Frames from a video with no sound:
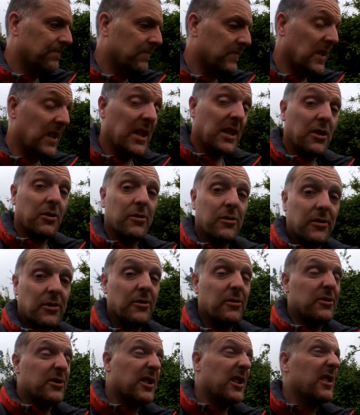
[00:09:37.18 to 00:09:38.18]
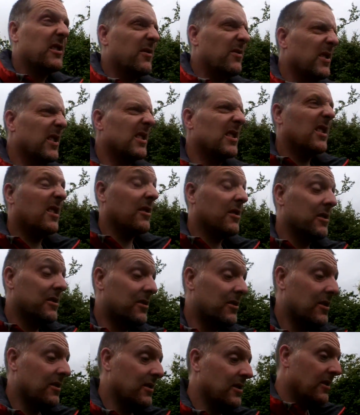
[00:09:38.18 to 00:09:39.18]
Yeah, you'll see the vid,
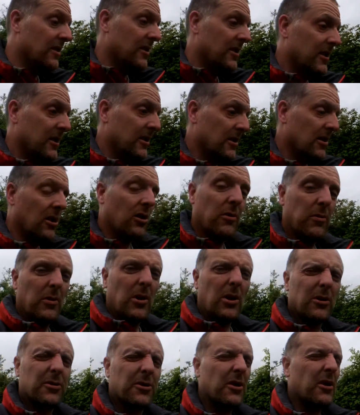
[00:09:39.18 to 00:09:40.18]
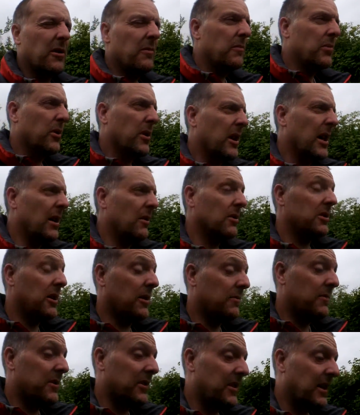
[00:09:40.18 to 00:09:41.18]
guys. I'll try and put that one
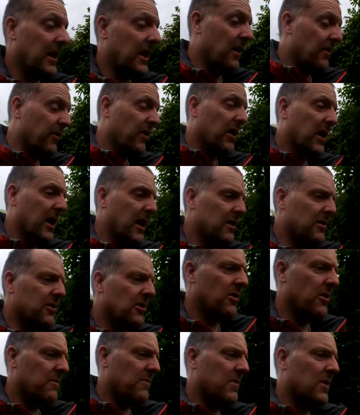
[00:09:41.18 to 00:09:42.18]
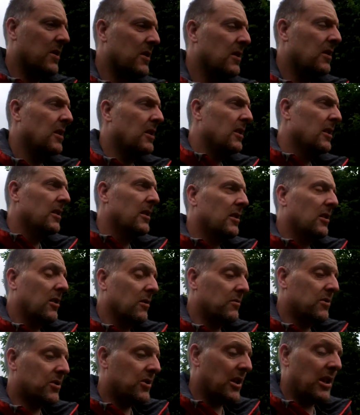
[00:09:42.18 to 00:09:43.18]
up today if I get time.
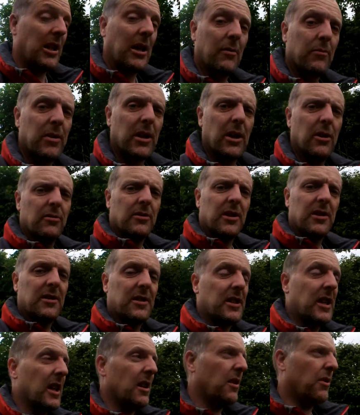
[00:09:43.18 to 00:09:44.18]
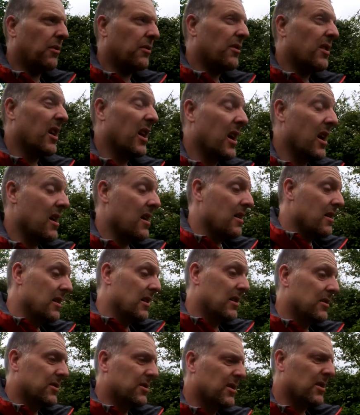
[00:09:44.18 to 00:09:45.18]
I'm still uploading day 3.
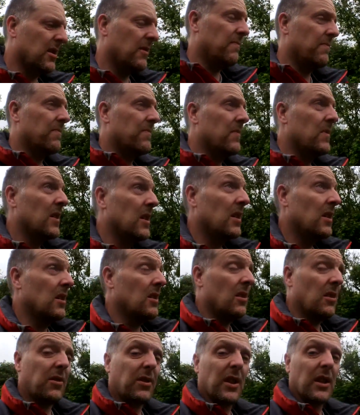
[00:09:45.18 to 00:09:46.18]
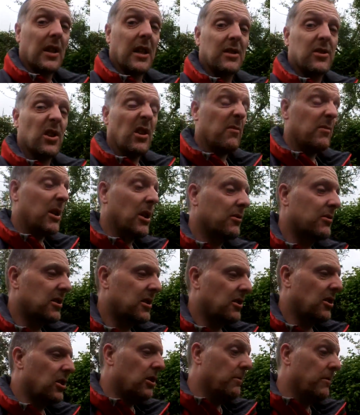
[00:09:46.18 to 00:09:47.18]
I think that's
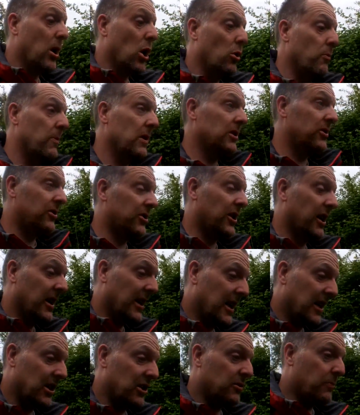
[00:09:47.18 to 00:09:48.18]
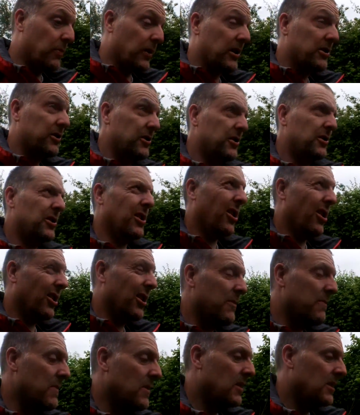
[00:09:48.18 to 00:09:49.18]
uploading at the moment, at this present
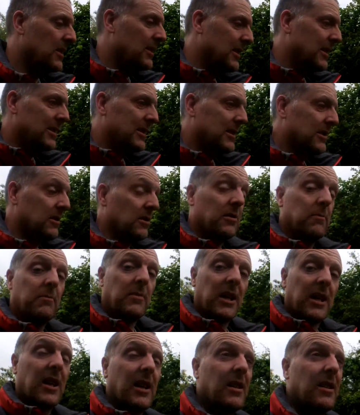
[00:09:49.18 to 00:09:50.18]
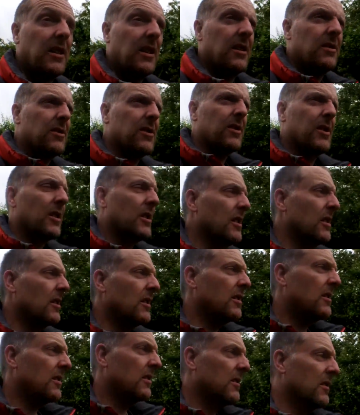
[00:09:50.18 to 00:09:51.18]
time I'm making this.
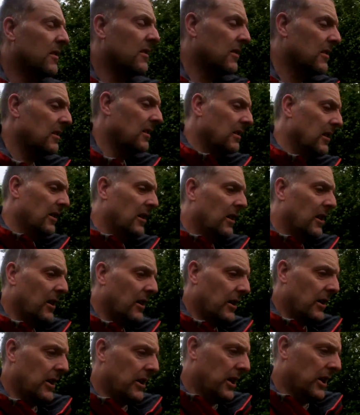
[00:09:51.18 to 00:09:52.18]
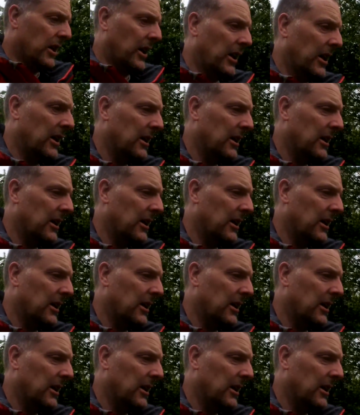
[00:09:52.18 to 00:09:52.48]
I'm